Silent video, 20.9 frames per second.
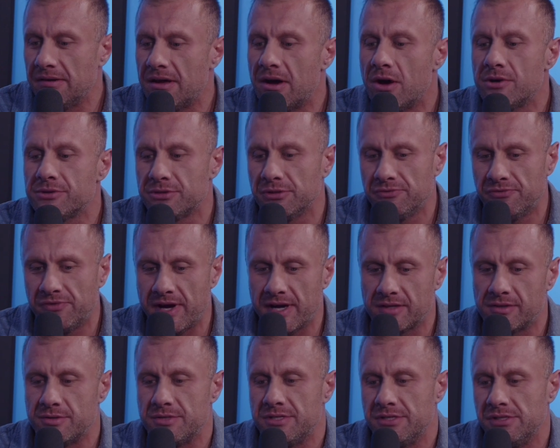also
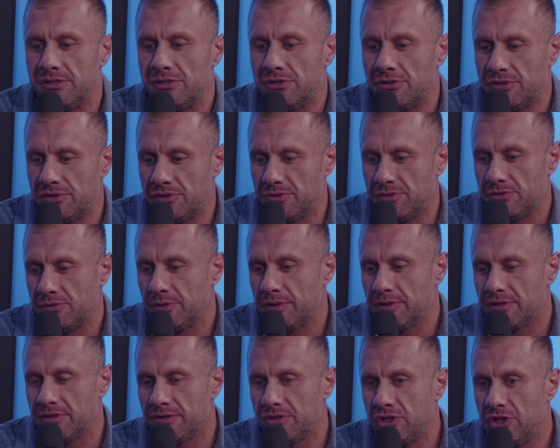factors into
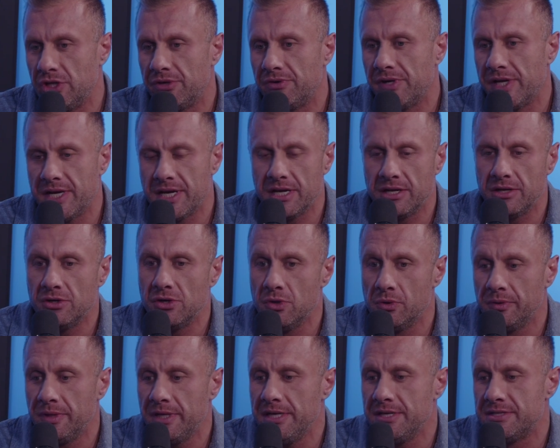generating
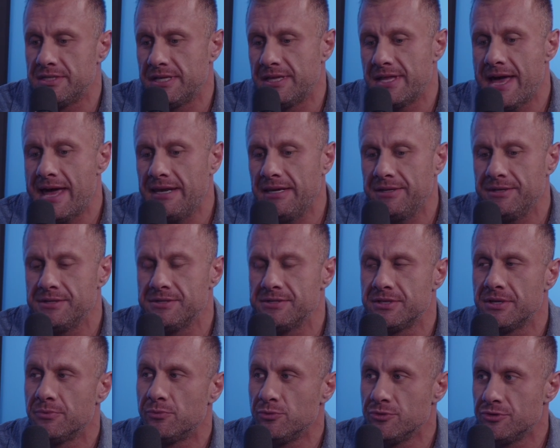new leads, and that
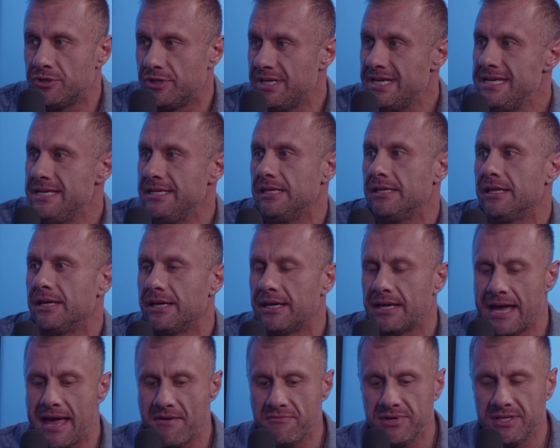is routine. Like
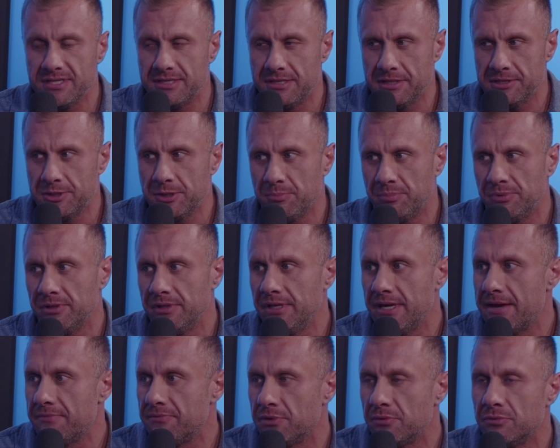having discipline,
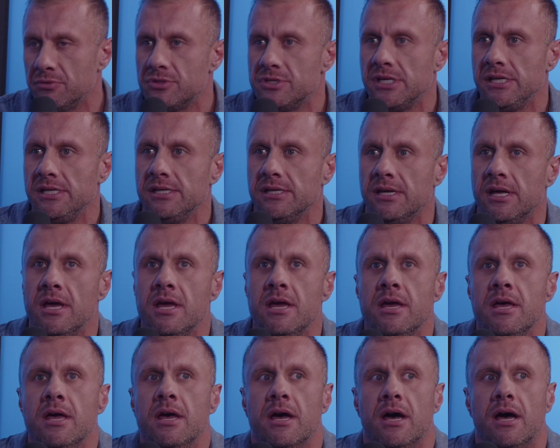having routine,
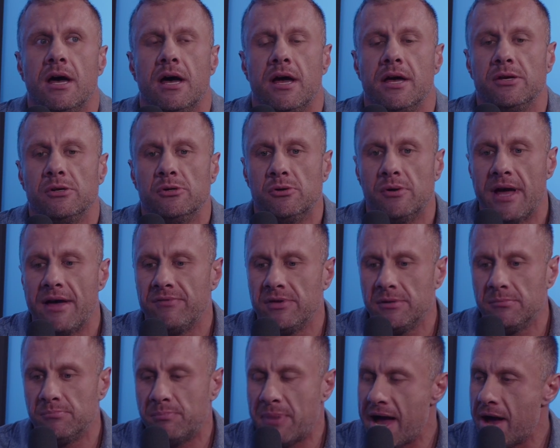
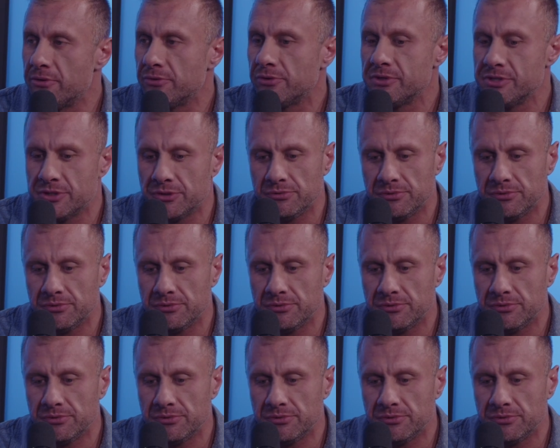having boundaries and